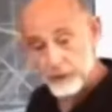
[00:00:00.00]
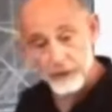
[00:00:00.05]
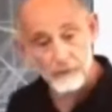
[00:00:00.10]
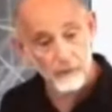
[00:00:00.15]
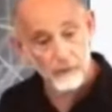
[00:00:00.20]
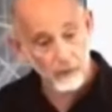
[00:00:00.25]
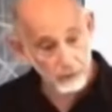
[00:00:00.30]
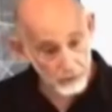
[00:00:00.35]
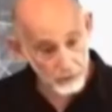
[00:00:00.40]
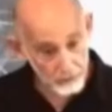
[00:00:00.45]

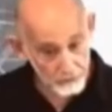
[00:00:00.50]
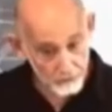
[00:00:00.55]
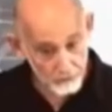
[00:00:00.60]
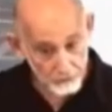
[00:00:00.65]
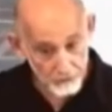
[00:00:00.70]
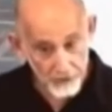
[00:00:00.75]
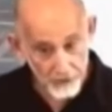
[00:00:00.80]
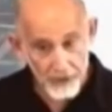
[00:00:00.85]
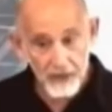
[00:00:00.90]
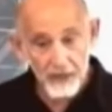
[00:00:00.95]
bubbles.
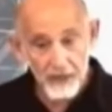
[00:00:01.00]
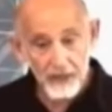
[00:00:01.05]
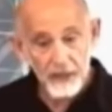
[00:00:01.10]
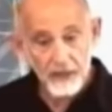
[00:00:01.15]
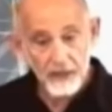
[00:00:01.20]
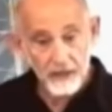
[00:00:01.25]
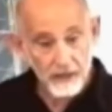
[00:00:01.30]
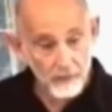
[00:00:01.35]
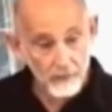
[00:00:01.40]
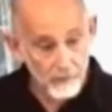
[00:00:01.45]

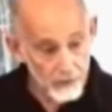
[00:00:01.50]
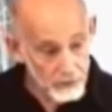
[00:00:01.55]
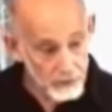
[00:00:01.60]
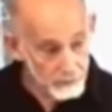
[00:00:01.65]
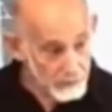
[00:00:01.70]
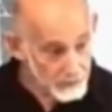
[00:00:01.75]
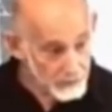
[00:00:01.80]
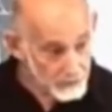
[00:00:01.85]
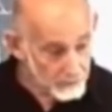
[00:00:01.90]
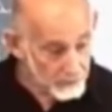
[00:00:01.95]
There must
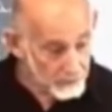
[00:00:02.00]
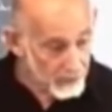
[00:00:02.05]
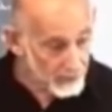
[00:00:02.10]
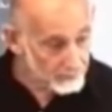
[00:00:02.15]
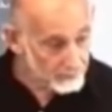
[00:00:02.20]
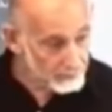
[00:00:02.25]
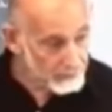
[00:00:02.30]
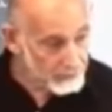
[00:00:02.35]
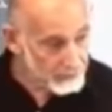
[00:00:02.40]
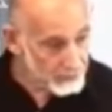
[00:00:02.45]
be some
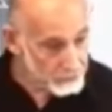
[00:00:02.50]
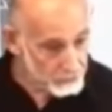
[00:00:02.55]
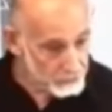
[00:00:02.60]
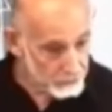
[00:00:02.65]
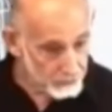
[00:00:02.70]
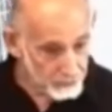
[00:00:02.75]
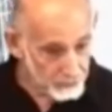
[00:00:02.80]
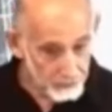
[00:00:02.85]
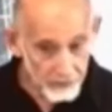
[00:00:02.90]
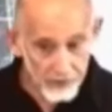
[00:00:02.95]

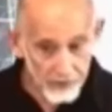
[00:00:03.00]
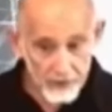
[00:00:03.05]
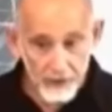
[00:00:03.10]
competition.